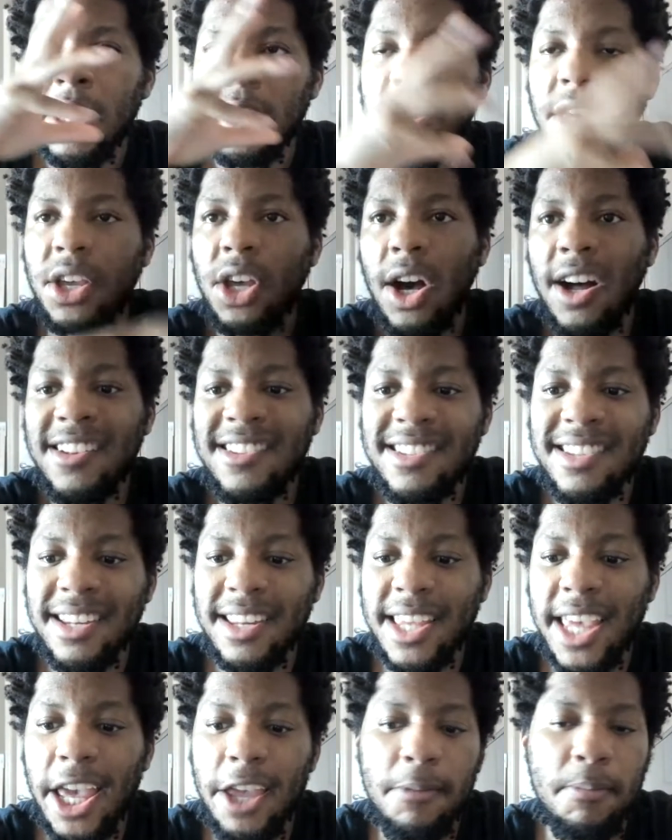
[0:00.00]

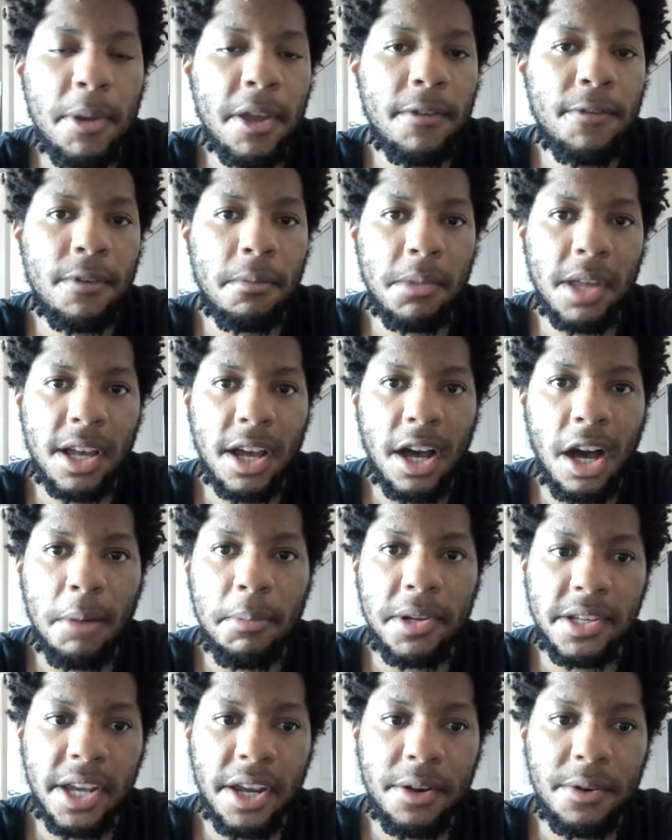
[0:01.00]
caping from the
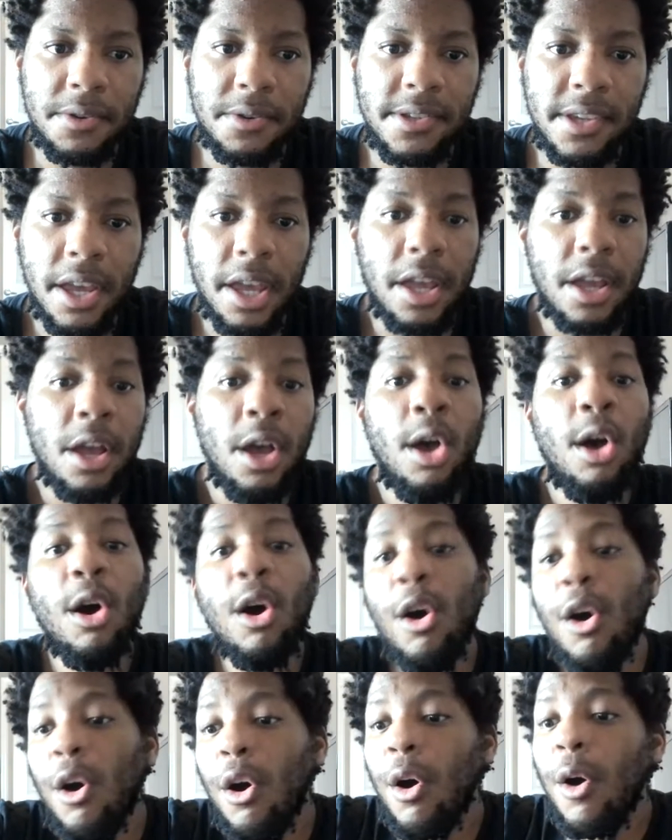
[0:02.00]
commentators saying,
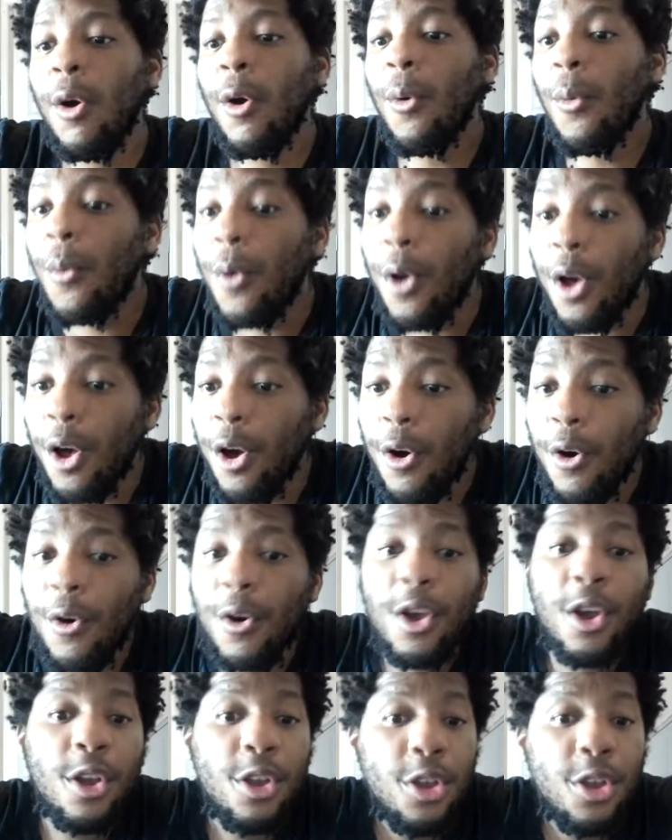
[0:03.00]
"Oh, well,